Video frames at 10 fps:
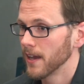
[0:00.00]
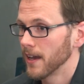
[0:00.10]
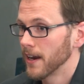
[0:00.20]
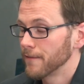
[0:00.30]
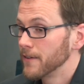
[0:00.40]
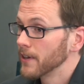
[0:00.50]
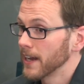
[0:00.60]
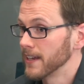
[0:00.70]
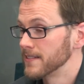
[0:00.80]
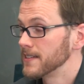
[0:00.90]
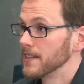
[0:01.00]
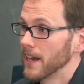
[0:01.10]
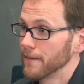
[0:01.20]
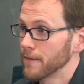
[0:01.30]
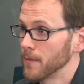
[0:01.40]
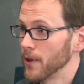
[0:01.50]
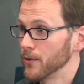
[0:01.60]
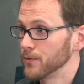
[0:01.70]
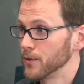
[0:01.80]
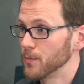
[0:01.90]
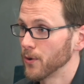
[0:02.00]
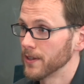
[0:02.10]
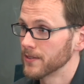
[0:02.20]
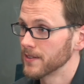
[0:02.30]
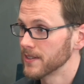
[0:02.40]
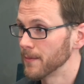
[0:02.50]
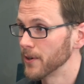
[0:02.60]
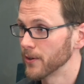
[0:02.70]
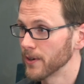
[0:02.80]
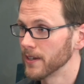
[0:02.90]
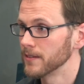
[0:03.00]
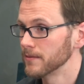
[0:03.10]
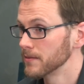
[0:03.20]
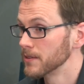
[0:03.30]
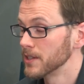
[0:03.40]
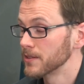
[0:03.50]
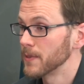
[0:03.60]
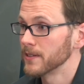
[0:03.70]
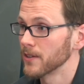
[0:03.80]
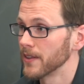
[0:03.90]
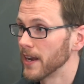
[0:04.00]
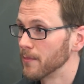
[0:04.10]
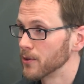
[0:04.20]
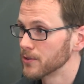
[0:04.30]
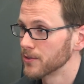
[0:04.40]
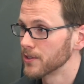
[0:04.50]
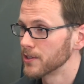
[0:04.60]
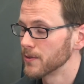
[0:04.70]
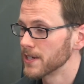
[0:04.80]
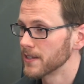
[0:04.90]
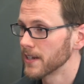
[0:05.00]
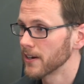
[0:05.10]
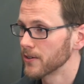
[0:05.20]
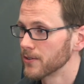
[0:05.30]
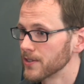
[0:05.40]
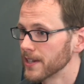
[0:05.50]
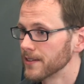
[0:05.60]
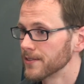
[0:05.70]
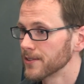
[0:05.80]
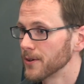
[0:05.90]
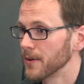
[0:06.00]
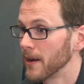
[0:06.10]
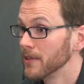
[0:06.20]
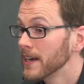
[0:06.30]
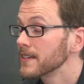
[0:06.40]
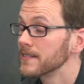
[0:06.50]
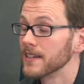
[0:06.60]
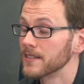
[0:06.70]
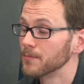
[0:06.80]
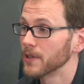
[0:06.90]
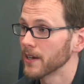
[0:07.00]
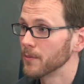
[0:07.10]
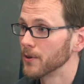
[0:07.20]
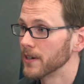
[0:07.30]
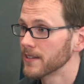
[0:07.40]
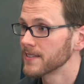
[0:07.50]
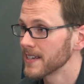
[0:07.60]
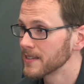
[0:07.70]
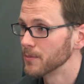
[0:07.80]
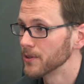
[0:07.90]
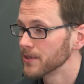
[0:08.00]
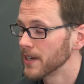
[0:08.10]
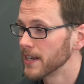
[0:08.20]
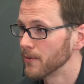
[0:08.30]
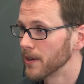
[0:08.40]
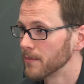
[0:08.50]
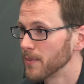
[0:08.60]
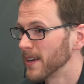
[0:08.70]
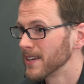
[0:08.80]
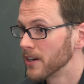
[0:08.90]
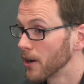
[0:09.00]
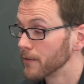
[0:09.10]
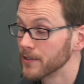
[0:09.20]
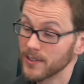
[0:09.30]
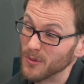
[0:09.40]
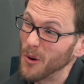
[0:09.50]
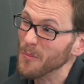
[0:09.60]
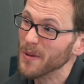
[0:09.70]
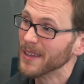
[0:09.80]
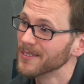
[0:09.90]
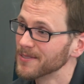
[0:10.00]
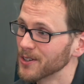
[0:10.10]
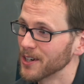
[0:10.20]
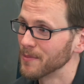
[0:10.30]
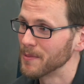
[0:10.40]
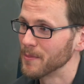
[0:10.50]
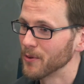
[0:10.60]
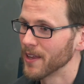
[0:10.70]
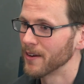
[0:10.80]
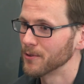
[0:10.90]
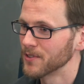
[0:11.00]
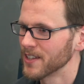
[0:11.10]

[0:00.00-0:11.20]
And I feel like I can see light from all those viewpoints to some degree, just based on that emotional situation the character's in. So I would like to say it's applicable and accessible to anyone, but it obviously won't be. There are going to be people that will say,